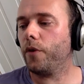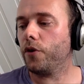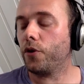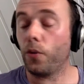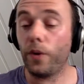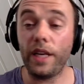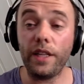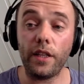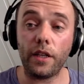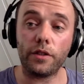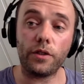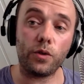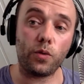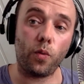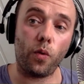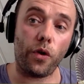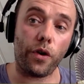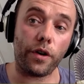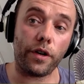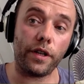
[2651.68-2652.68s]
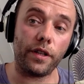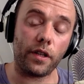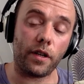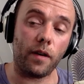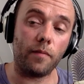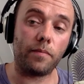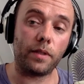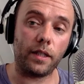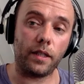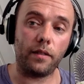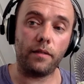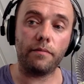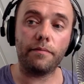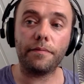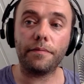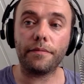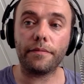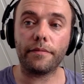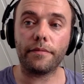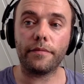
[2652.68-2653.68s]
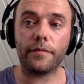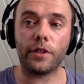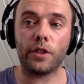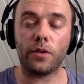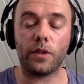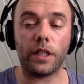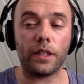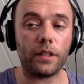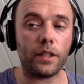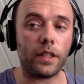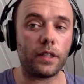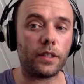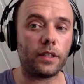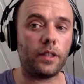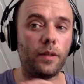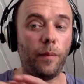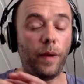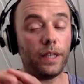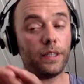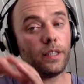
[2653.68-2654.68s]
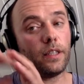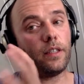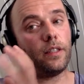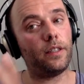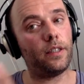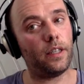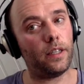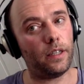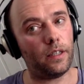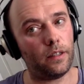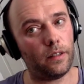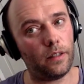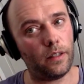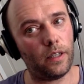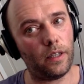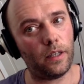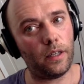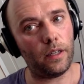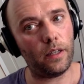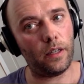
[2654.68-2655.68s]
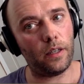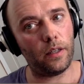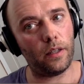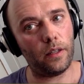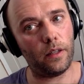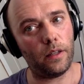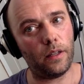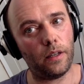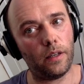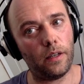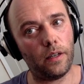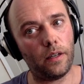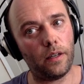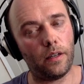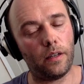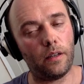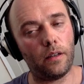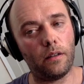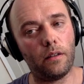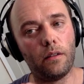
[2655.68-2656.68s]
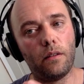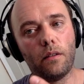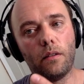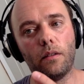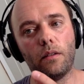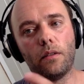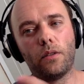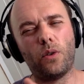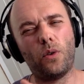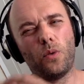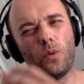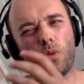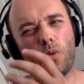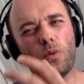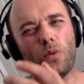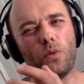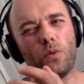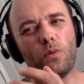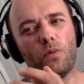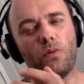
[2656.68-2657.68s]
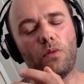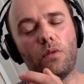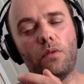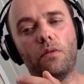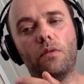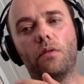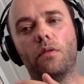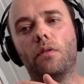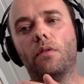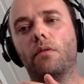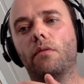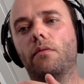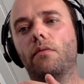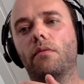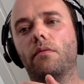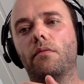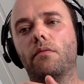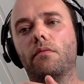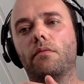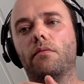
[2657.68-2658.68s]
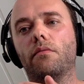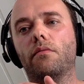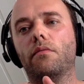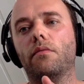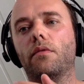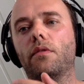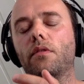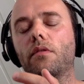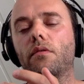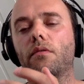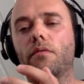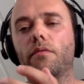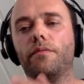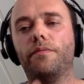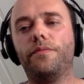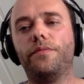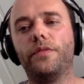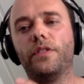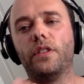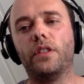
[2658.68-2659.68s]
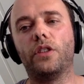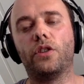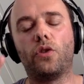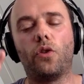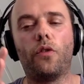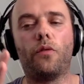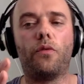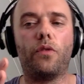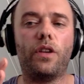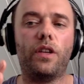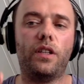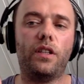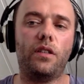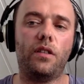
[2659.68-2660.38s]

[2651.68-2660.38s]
so he doesn't work in the company. So that that's the basically the the the so mm, the sort of